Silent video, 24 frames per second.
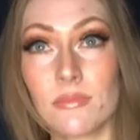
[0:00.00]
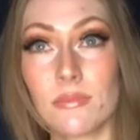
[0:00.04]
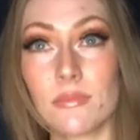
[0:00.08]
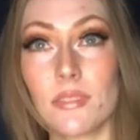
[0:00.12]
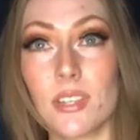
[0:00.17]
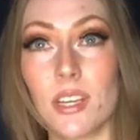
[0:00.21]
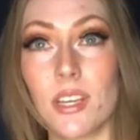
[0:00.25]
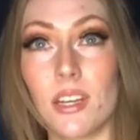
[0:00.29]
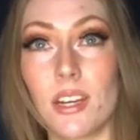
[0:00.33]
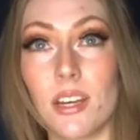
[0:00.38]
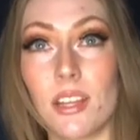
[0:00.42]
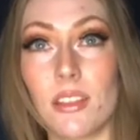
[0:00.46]

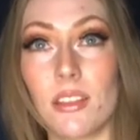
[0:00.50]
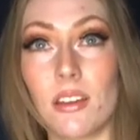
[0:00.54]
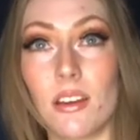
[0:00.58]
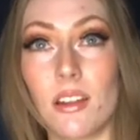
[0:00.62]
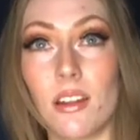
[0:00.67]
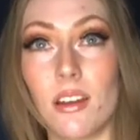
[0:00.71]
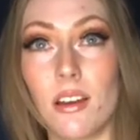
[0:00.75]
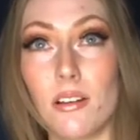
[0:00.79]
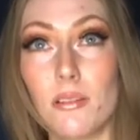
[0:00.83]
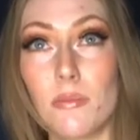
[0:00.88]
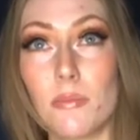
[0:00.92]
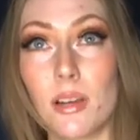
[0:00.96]
And I thought,
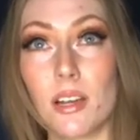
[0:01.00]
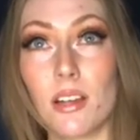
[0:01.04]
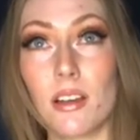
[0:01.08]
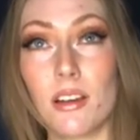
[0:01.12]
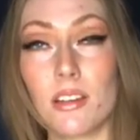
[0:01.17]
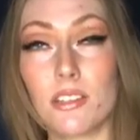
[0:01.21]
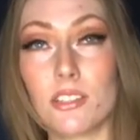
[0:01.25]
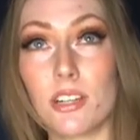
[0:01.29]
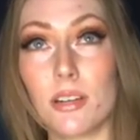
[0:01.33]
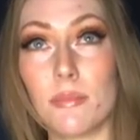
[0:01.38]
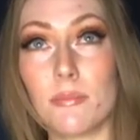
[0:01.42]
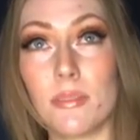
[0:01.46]
oh my
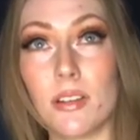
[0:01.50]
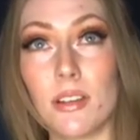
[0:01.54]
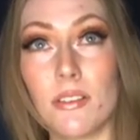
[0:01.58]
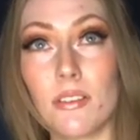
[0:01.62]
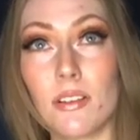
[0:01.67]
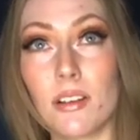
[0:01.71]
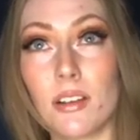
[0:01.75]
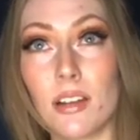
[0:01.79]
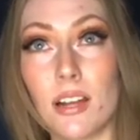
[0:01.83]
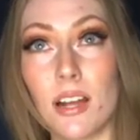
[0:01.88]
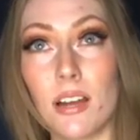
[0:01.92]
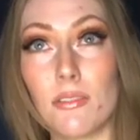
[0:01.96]
gosh, I'm never
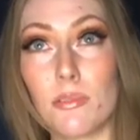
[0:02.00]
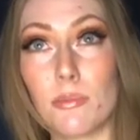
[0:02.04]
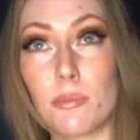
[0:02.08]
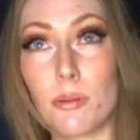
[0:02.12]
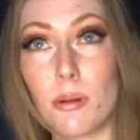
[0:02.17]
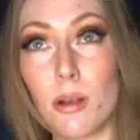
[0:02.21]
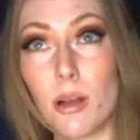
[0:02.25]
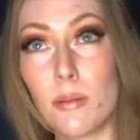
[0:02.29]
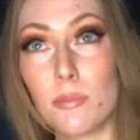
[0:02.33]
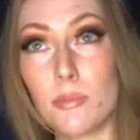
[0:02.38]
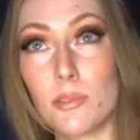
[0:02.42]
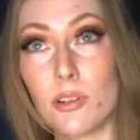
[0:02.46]
going to have a
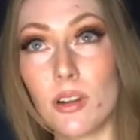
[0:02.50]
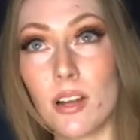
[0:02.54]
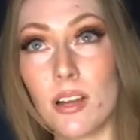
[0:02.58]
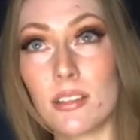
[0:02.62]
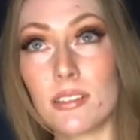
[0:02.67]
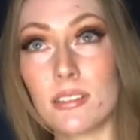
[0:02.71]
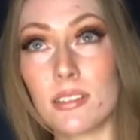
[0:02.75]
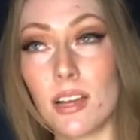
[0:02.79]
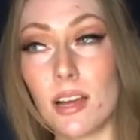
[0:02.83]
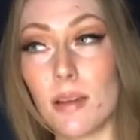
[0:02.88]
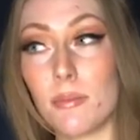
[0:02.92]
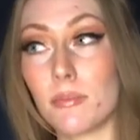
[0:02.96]
prom
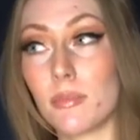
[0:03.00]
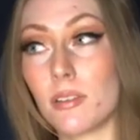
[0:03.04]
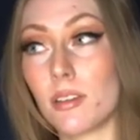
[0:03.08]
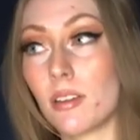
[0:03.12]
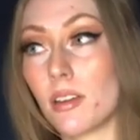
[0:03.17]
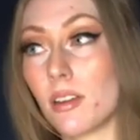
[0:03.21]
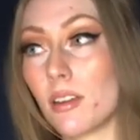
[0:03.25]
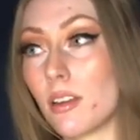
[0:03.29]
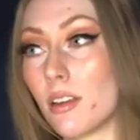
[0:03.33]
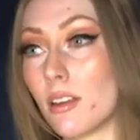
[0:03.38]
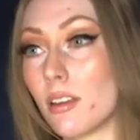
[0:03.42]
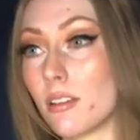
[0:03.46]
dress. I'm
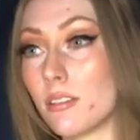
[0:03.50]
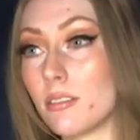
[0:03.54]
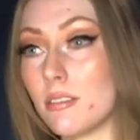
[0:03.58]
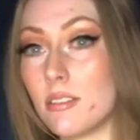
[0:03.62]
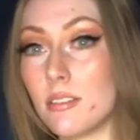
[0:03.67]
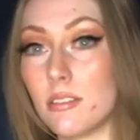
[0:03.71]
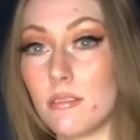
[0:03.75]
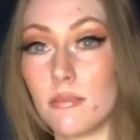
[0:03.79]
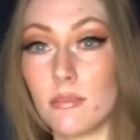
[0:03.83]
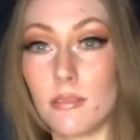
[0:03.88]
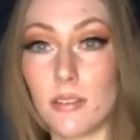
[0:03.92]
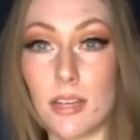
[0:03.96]
going to,
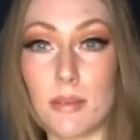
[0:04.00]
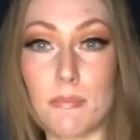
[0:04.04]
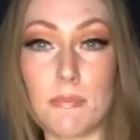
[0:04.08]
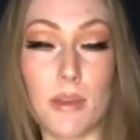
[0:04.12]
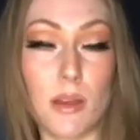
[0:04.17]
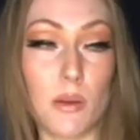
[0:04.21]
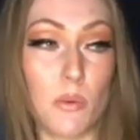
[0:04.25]
like my